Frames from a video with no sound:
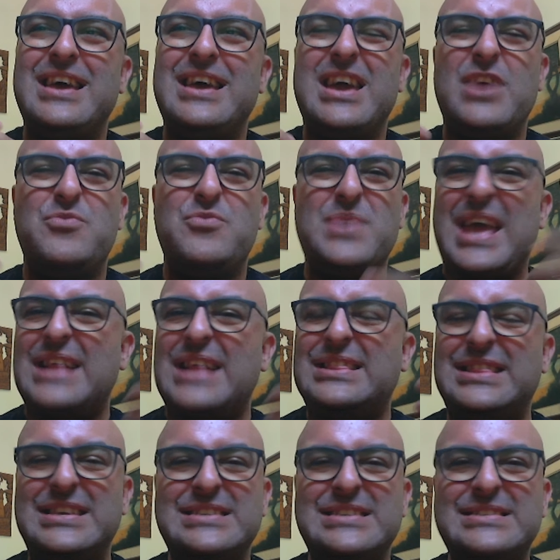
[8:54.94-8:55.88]
and we get
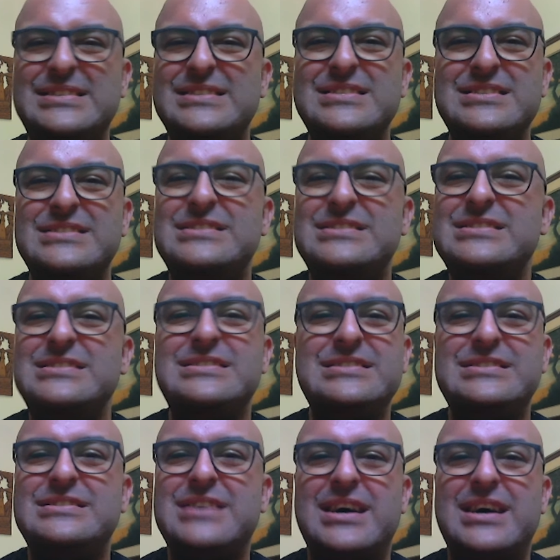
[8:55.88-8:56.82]
this
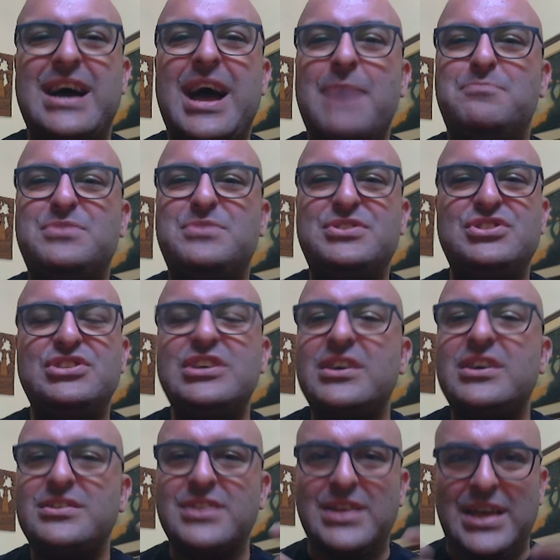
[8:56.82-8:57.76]

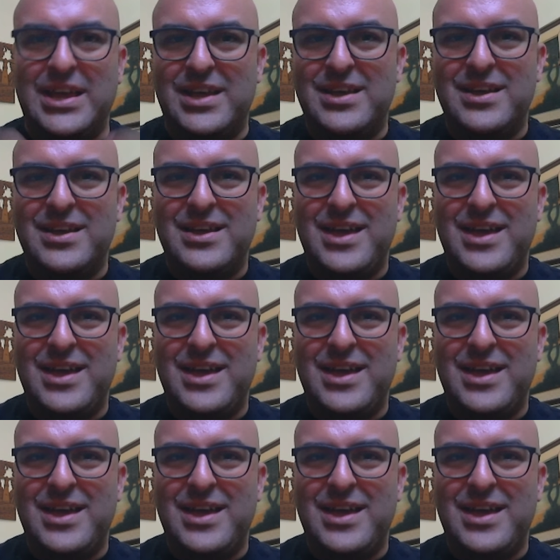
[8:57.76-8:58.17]
absurdly